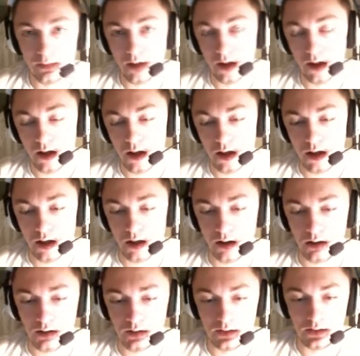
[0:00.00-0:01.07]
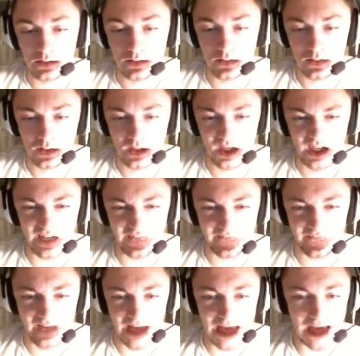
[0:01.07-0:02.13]
but uh, I've,
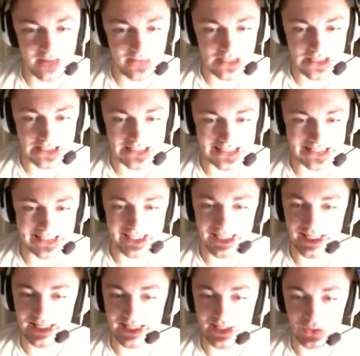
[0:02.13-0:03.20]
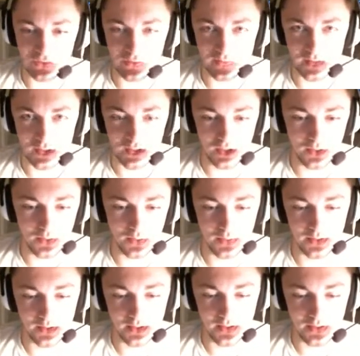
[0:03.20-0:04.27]
I haven't seen anything. I don't even know
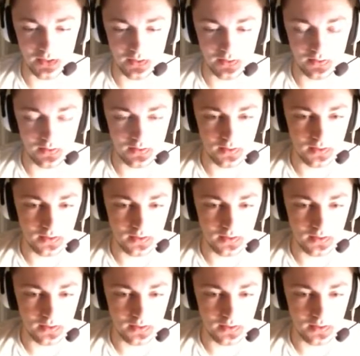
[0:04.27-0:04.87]
what to do.